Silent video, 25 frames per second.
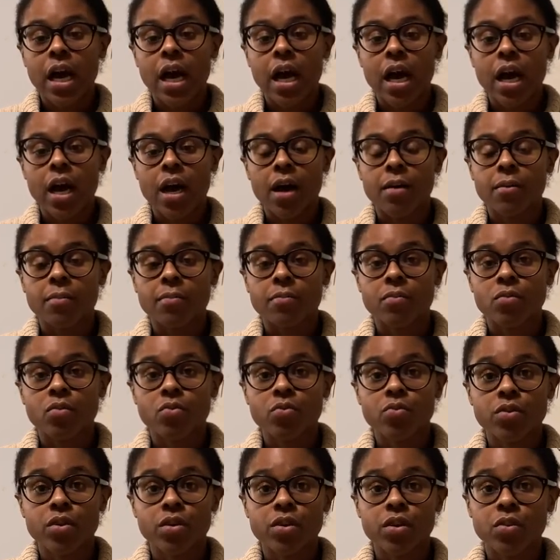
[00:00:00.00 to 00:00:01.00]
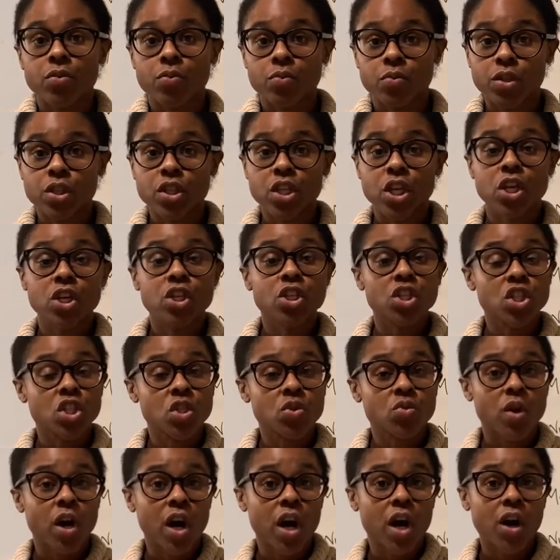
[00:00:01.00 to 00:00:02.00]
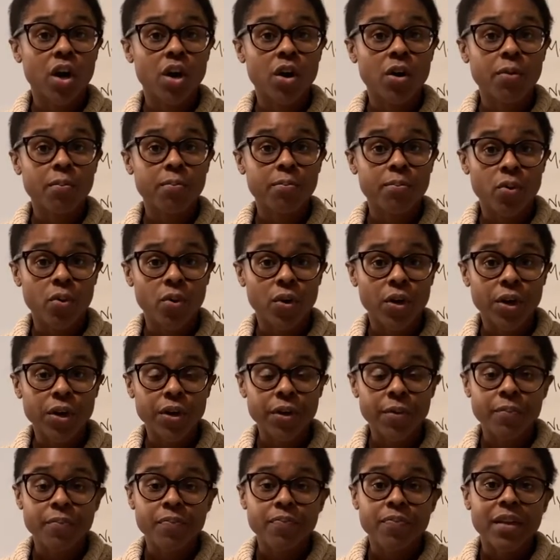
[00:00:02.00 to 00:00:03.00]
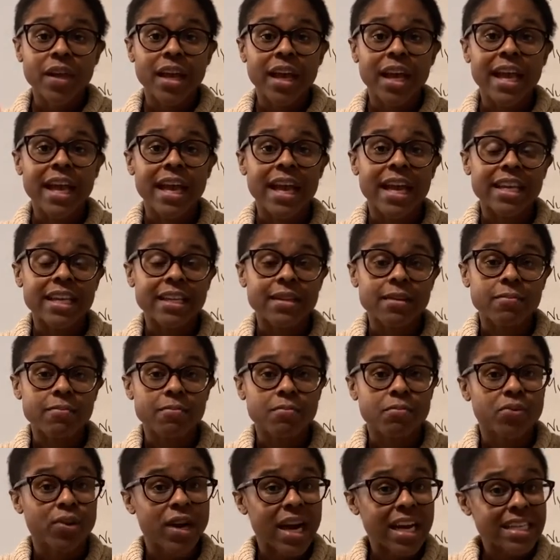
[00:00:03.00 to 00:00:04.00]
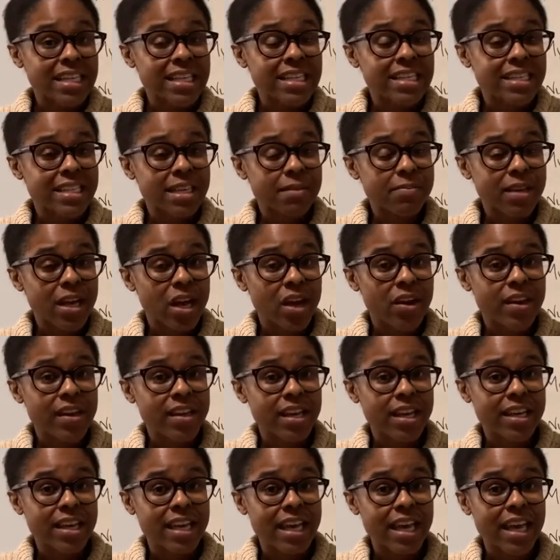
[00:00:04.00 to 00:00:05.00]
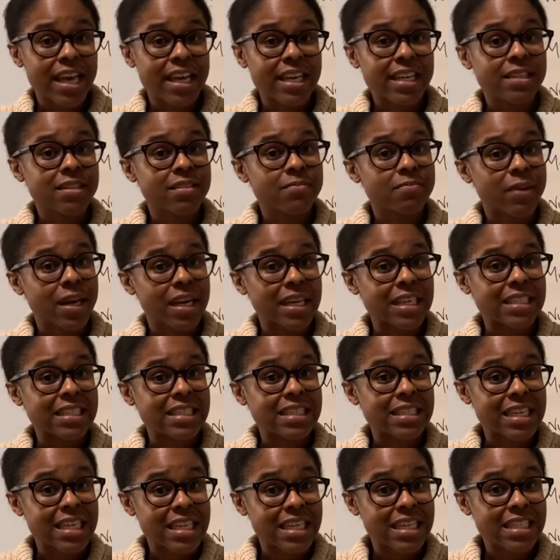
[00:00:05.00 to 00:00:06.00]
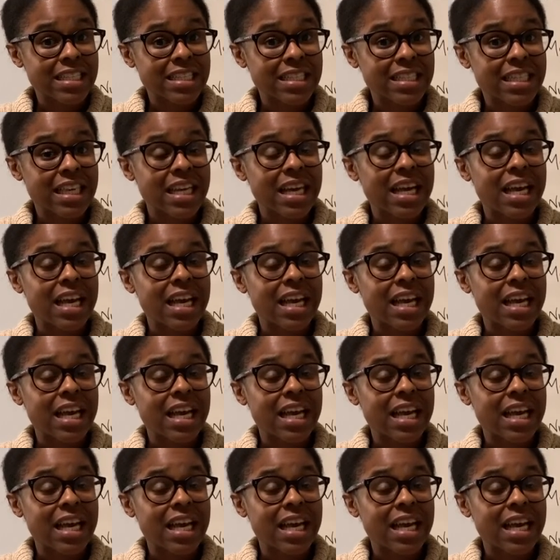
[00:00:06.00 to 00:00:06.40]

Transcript: um, re return to our board and practice skip counting again by tens.